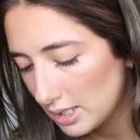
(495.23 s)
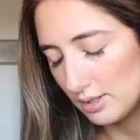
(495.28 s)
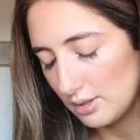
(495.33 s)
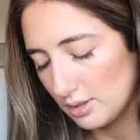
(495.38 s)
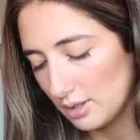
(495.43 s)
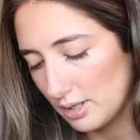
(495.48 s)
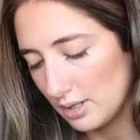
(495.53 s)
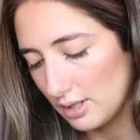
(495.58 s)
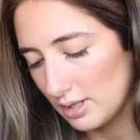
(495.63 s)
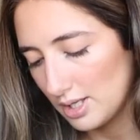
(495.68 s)
Okay,
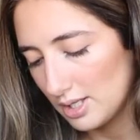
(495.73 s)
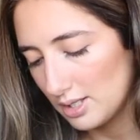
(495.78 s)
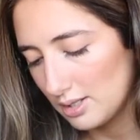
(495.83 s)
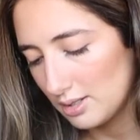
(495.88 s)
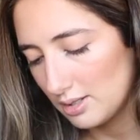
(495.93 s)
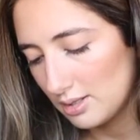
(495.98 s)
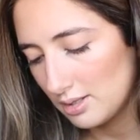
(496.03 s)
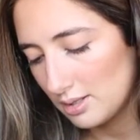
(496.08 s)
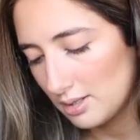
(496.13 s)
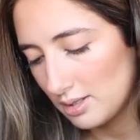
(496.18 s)
so
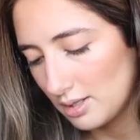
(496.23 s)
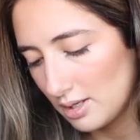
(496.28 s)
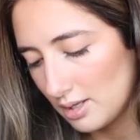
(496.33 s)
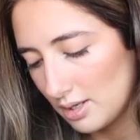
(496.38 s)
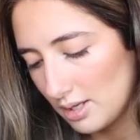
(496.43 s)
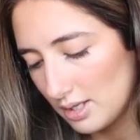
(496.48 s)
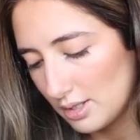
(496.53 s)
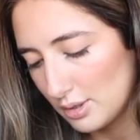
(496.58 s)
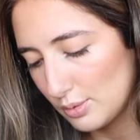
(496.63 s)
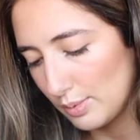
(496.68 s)
this
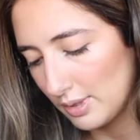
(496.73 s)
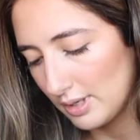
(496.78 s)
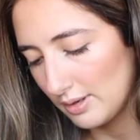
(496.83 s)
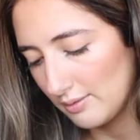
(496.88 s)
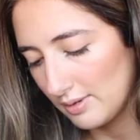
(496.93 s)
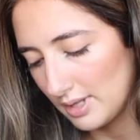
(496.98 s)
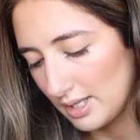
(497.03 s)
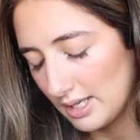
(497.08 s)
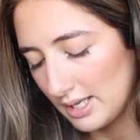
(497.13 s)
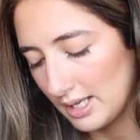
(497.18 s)
is one
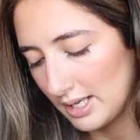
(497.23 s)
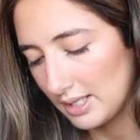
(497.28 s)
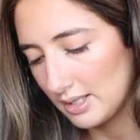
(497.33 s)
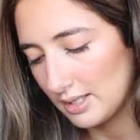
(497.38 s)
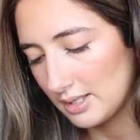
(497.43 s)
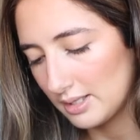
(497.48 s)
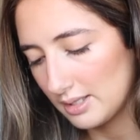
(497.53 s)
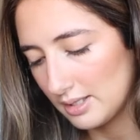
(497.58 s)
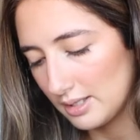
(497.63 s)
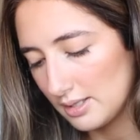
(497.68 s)
of the
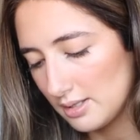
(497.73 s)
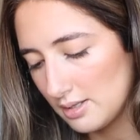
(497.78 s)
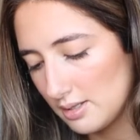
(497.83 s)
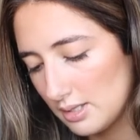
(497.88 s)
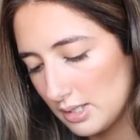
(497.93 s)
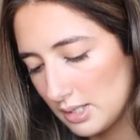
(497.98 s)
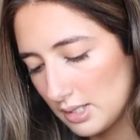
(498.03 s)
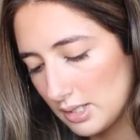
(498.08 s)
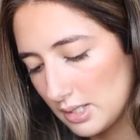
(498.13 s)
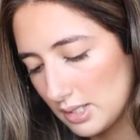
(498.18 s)

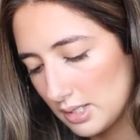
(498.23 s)
necklaces.